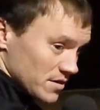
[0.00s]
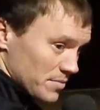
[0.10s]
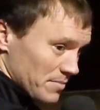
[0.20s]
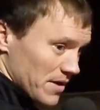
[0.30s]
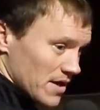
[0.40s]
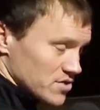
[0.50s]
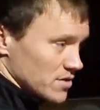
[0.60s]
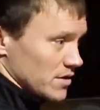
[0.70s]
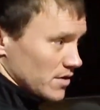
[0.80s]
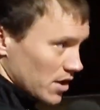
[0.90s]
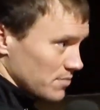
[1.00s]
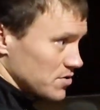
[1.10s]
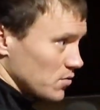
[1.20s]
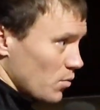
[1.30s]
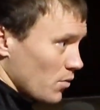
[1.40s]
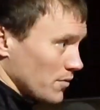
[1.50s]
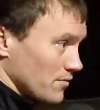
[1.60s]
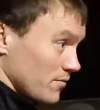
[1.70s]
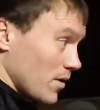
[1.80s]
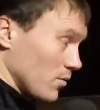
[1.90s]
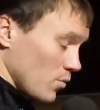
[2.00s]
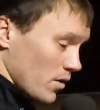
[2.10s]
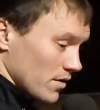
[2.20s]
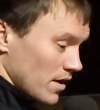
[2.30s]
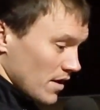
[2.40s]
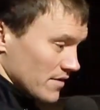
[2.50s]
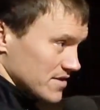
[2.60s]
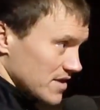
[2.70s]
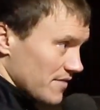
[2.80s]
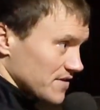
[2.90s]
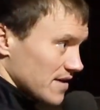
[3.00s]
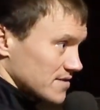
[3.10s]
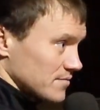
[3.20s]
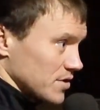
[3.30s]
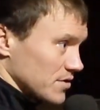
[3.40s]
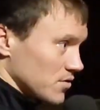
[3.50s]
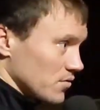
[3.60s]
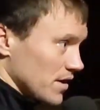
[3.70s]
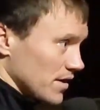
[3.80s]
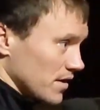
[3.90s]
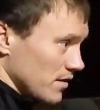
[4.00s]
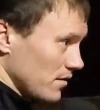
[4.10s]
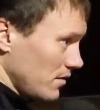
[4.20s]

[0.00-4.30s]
be patient and you keep doing what the staff's asked them to do, really.